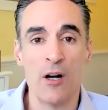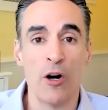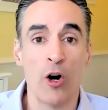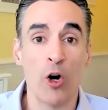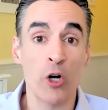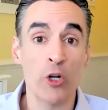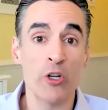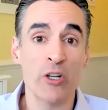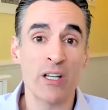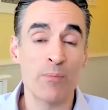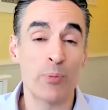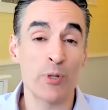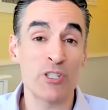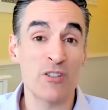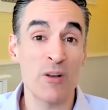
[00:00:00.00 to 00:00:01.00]
Or you can
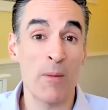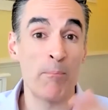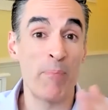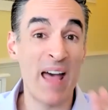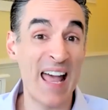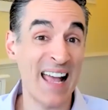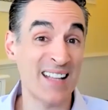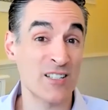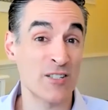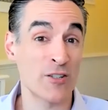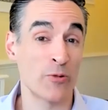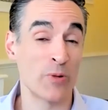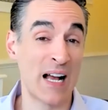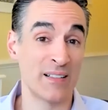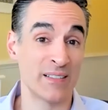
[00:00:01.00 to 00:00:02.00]
put some bands
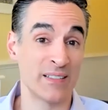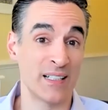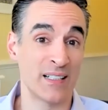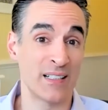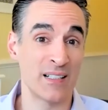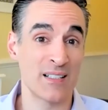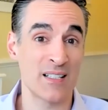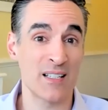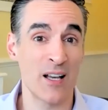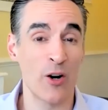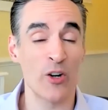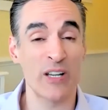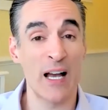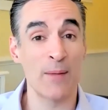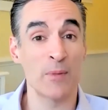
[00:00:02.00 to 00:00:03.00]
around it and say,
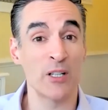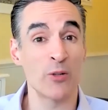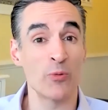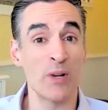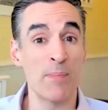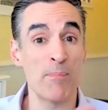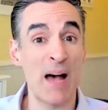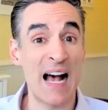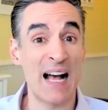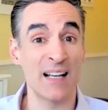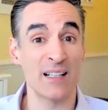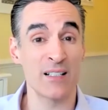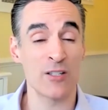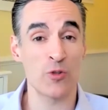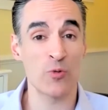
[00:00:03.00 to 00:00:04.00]
okay, I'm going to
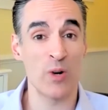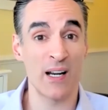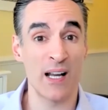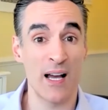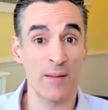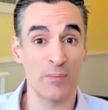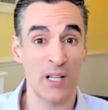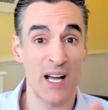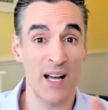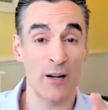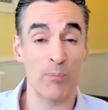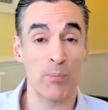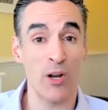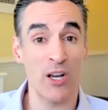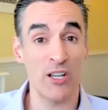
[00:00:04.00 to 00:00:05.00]
rebalance when I'm kind of
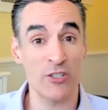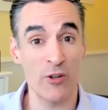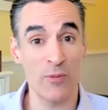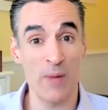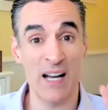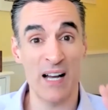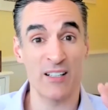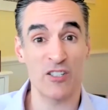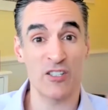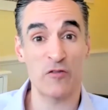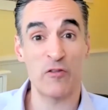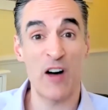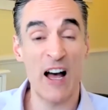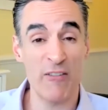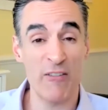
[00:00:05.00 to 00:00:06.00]
plus or minus
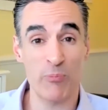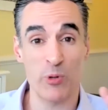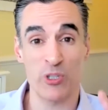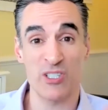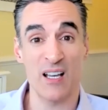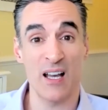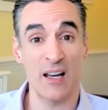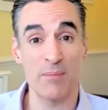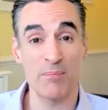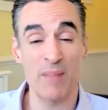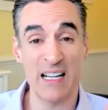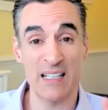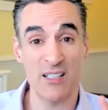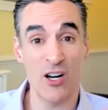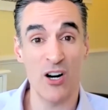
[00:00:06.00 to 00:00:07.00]
5%
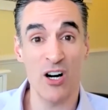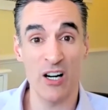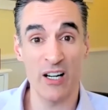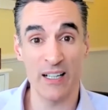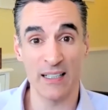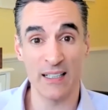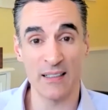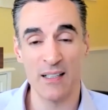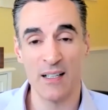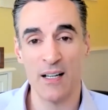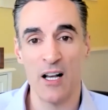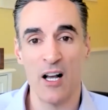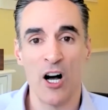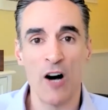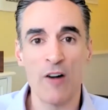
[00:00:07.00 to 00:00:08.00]
my target.
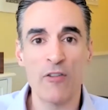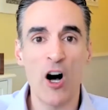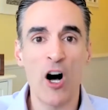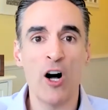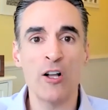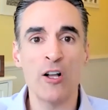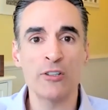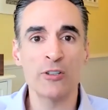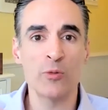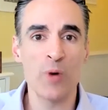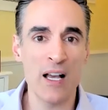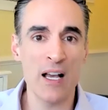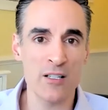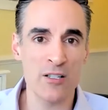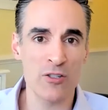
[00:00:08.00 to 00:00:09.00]
Of all the
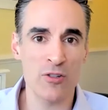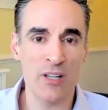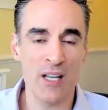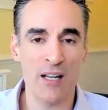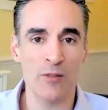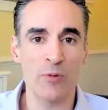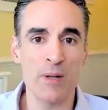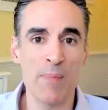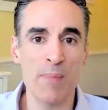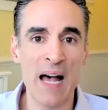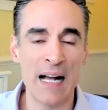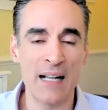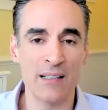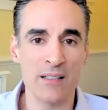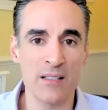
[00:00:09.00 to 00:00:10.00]
ways you can
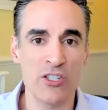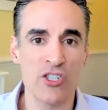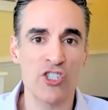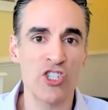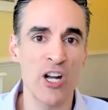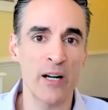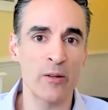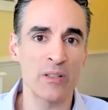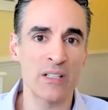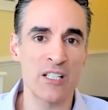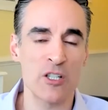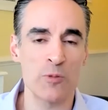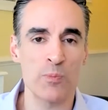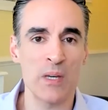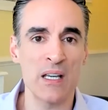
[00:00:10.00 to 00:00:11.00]
rebalance, generally
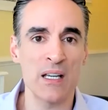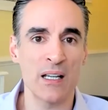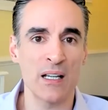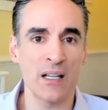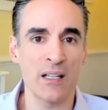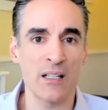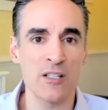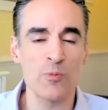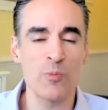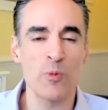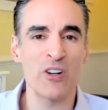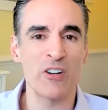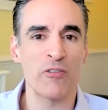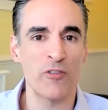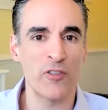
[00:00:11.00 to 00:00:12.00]
speaking, it's
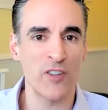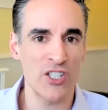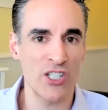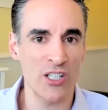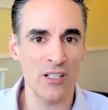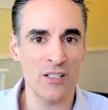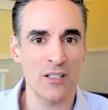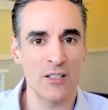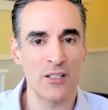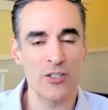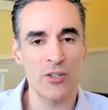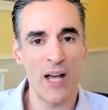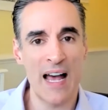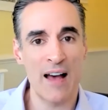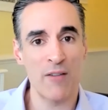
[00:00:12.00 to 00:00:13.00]
more efficient
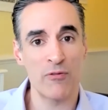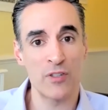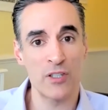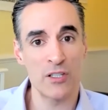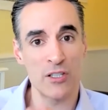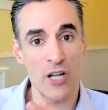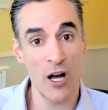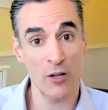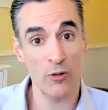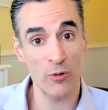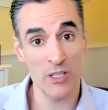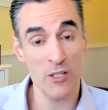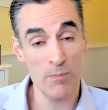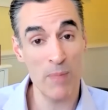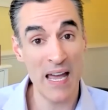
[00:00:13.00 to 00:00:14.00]
to have
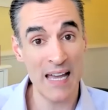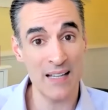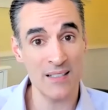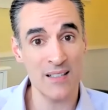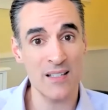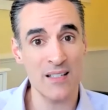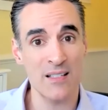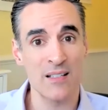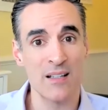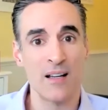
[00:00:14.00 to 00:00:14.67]
tolerance bands